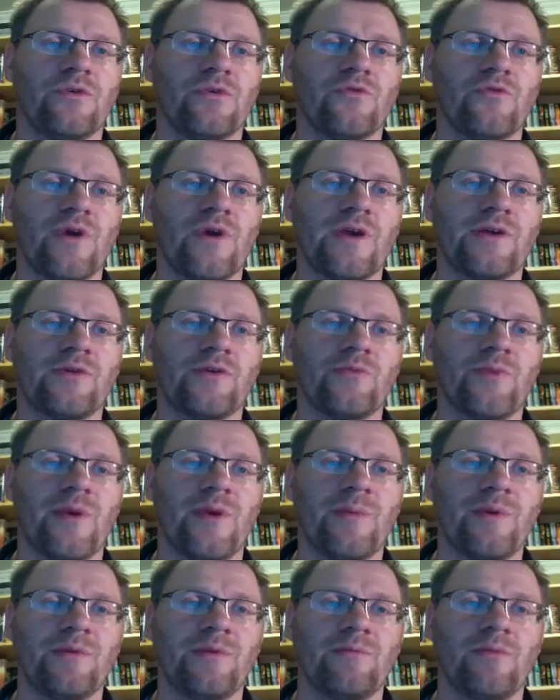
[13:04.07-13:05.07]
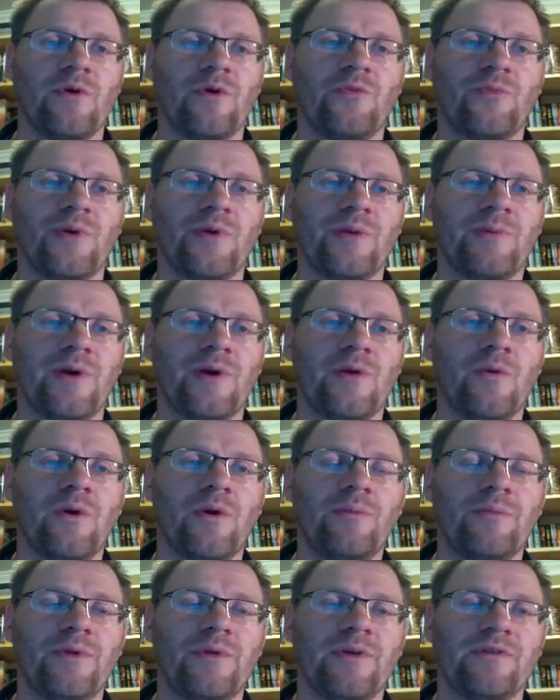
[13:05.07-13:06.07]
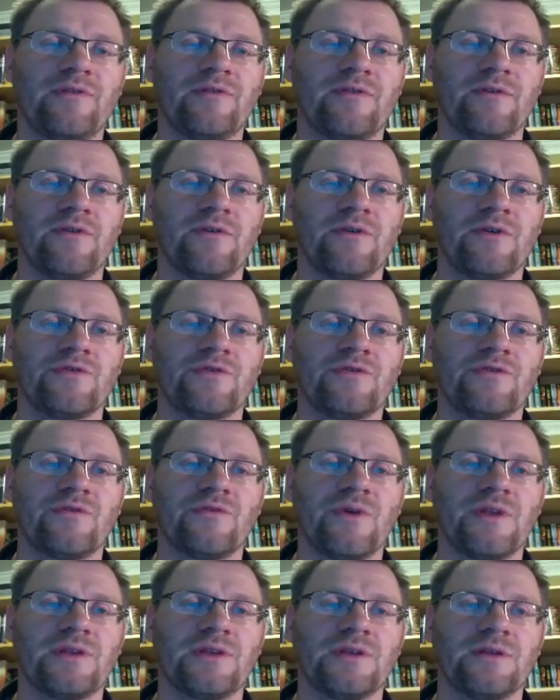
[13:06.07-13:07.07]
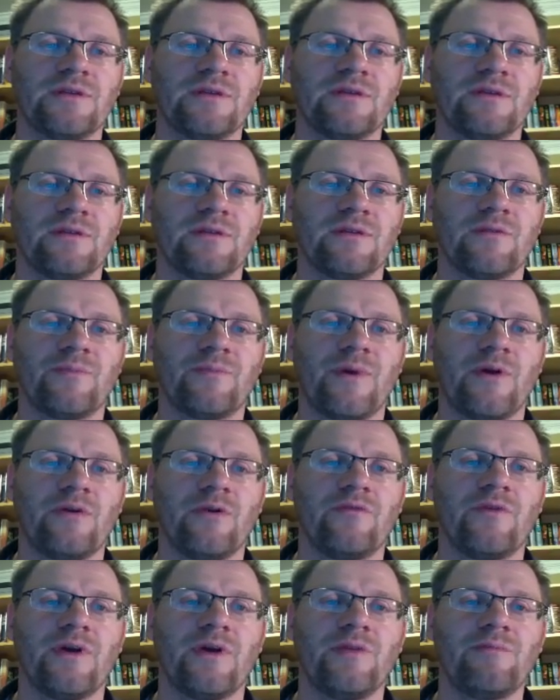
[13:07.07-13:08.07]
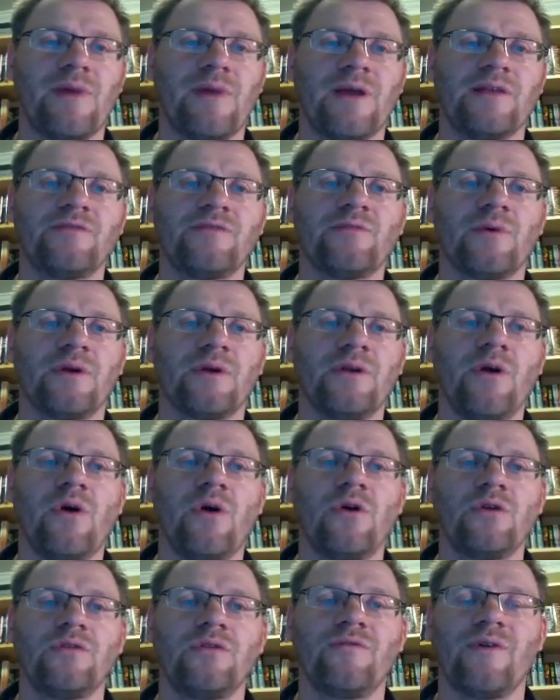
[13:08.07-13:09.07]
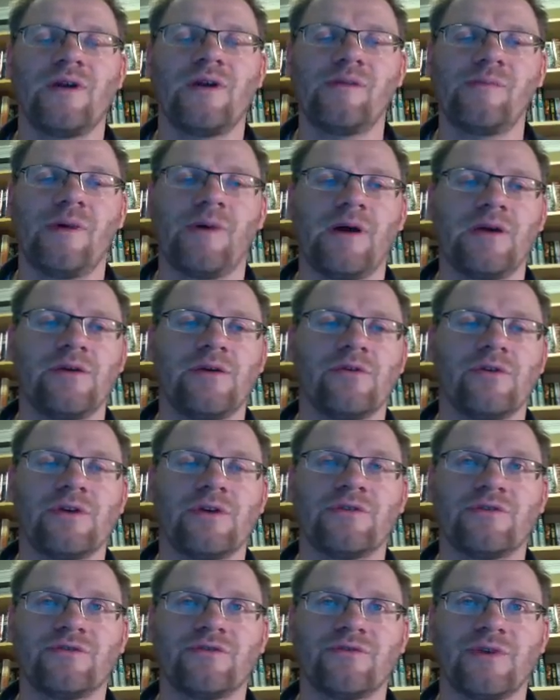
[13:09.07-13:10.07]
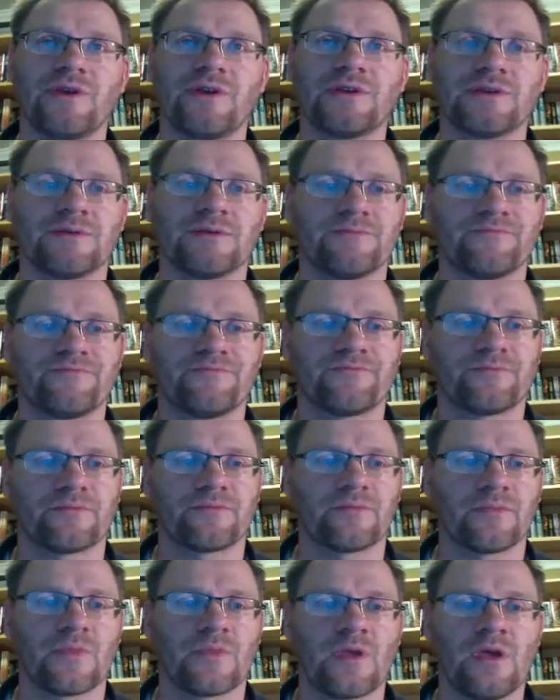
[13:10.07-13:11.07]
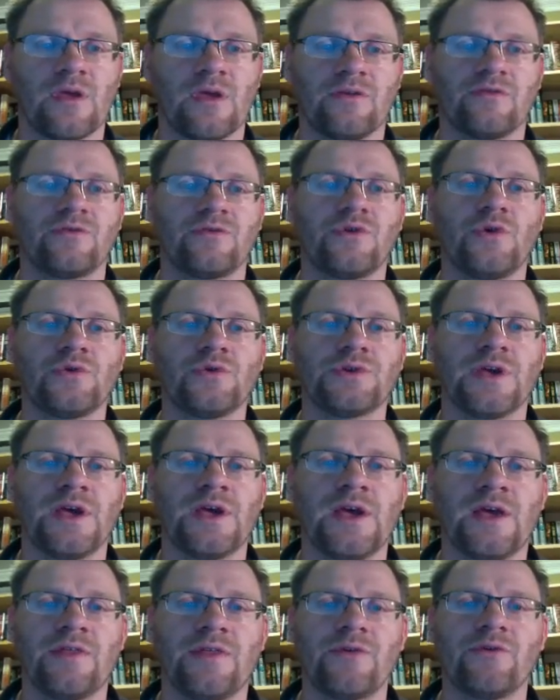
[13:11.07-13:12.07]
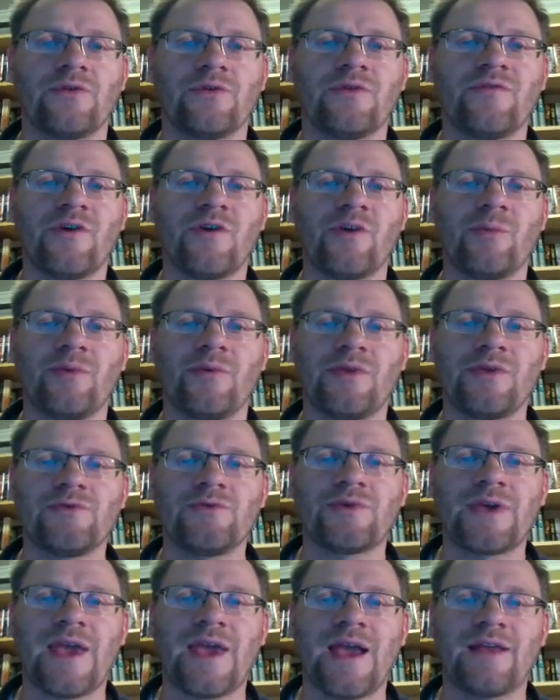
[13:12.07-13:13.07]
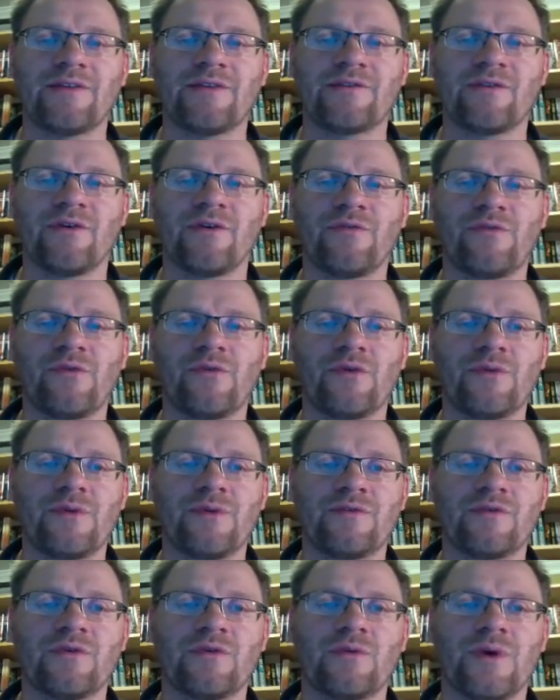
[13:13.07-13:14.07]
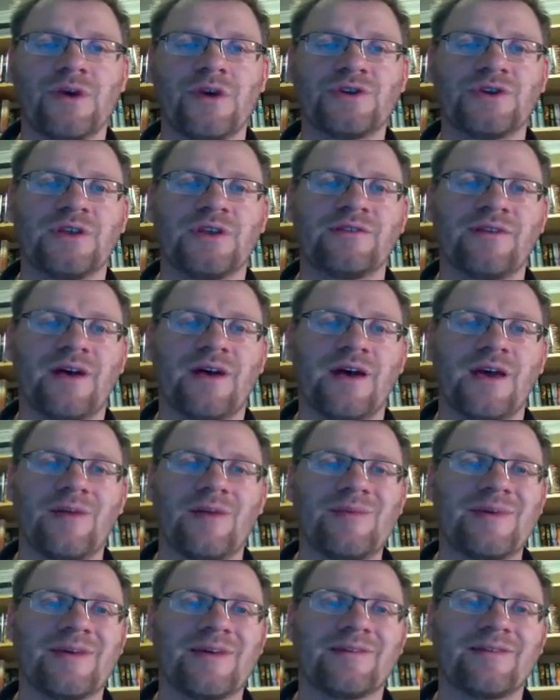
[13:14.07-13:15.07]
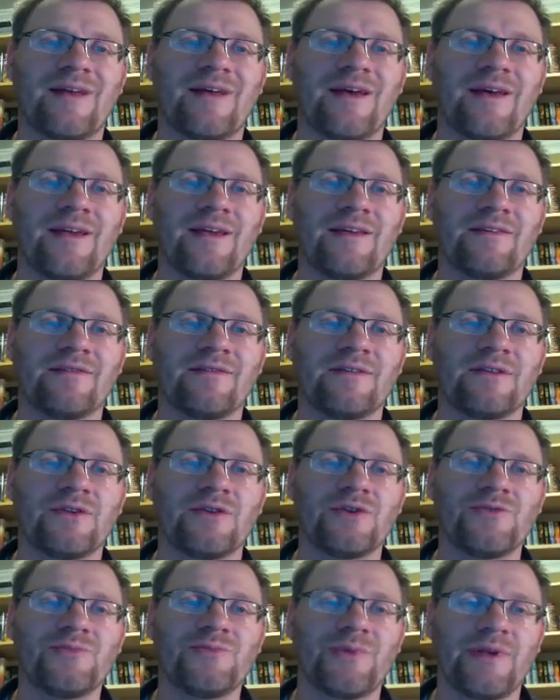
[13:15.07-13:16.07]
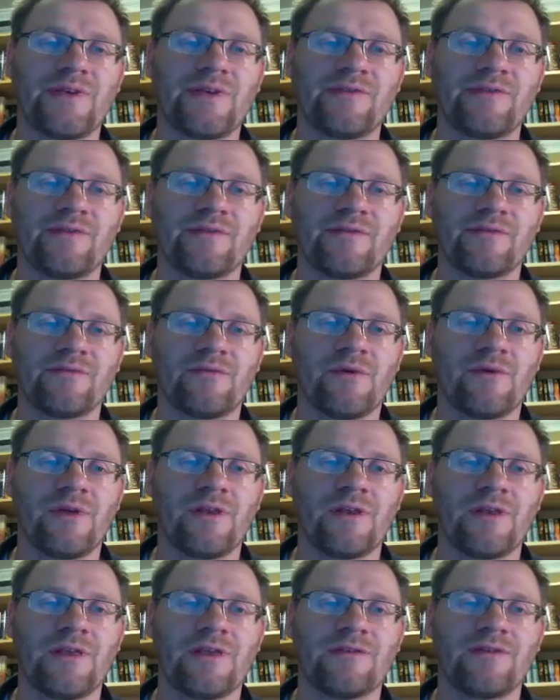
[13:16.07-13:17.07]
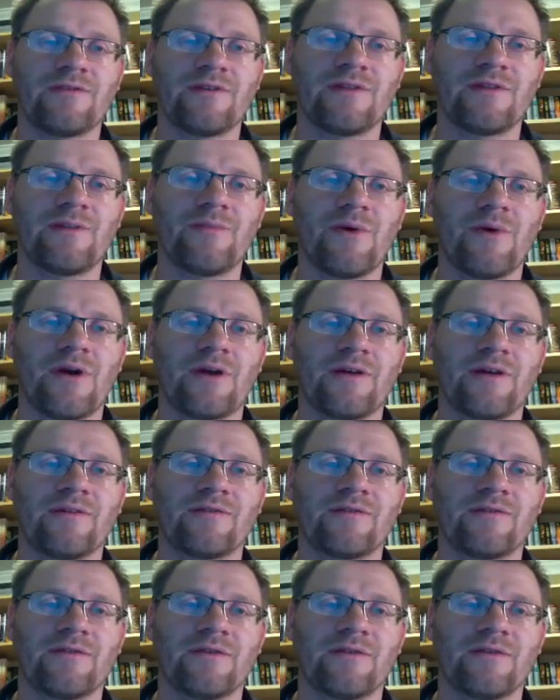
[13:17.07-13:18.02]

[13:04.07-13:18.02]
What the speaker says: regular payment multiplied by 1 plus your interest rate to the power of n minus 1, all divided by your interest rate. So note, the only variable that you can't solve for in this equation is I, because I is in two places, one inside the brackets